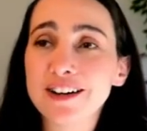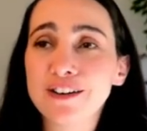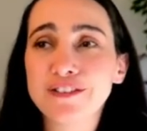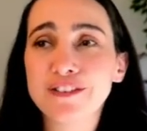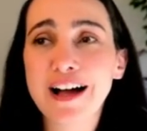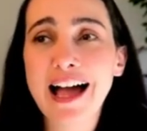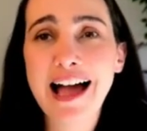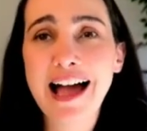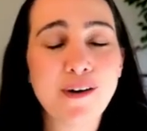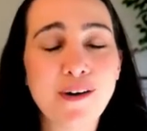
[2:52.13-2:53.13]
of
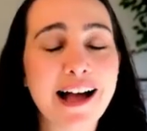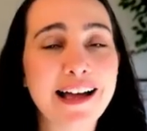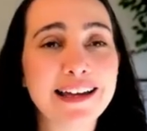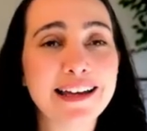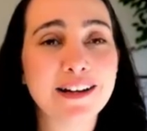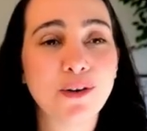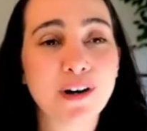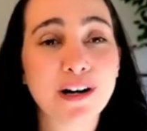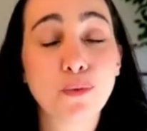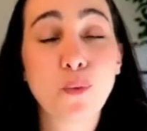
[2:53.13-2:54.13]
how I
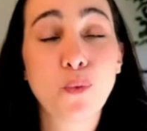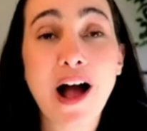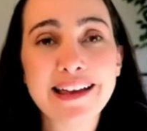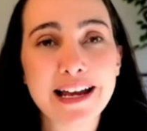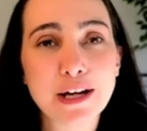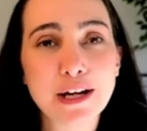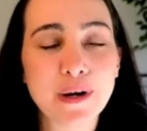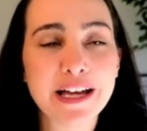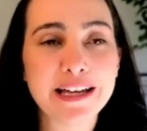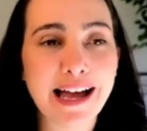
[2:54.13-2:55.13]
or why I
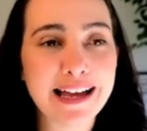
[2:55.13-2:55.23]
quit.